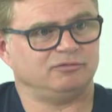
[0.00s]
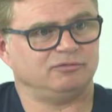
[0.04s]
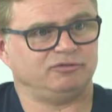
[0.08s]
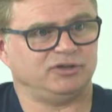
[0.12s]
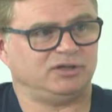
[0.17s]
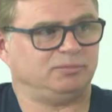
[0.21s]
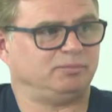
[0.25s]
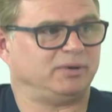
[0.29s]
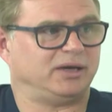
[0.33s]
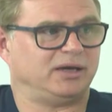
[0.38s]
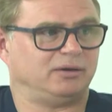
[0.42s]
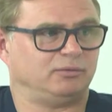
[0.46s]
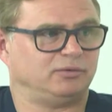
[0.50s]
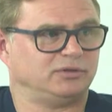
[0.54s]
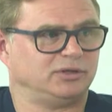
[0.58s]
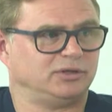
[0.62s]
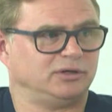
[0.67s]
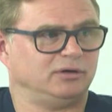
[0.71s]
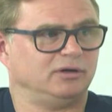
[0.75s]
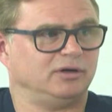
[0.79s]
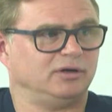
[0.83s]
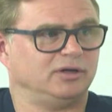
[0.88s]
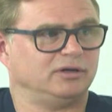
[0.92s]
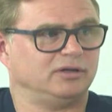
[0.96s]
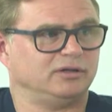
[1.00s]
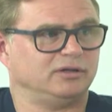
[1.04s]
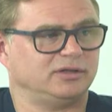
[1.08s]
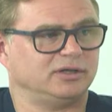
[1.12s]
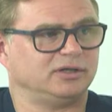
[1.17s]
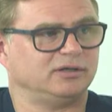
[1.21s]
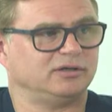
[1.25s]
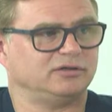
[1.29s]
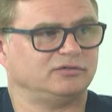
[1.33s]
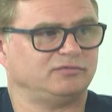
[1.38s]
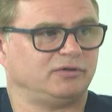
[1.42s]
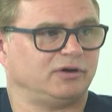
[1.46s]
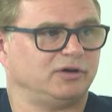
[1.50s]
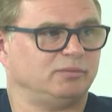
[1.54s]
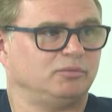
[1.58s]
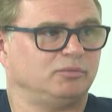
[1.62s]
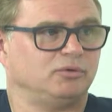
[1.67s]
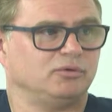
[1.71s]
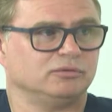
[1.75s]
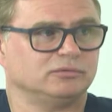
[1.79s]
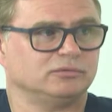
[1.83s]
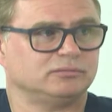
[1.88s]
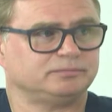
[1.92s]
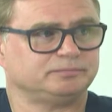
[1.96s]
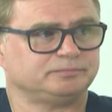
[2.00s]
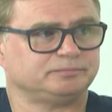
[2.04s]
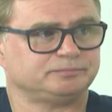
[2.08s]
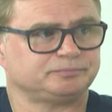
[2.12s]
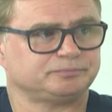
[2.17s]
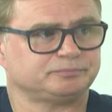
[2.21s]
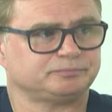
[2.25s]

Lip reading: feedback with the client. I think it's very important.